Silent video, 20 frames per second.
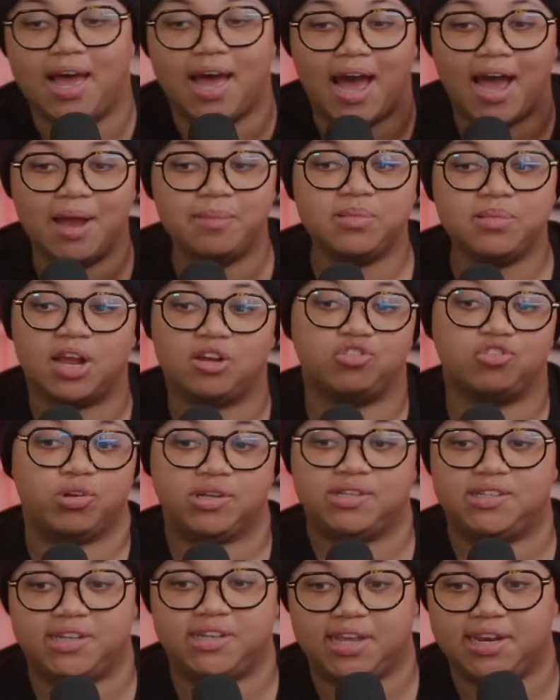I'm not
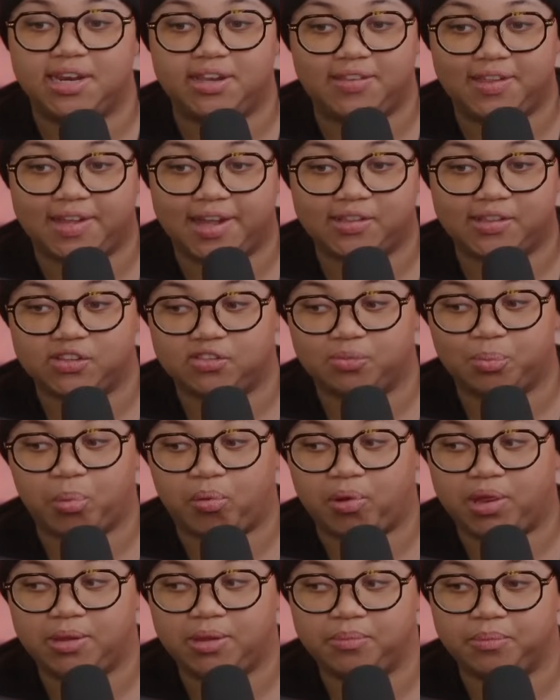trusting anything at this
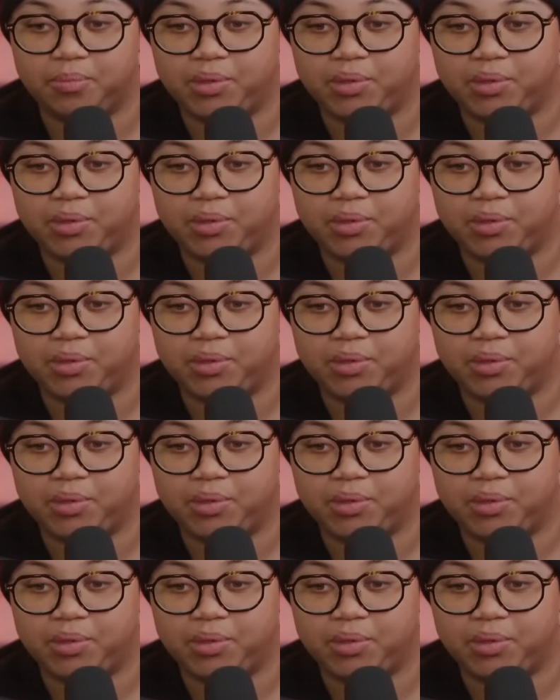point,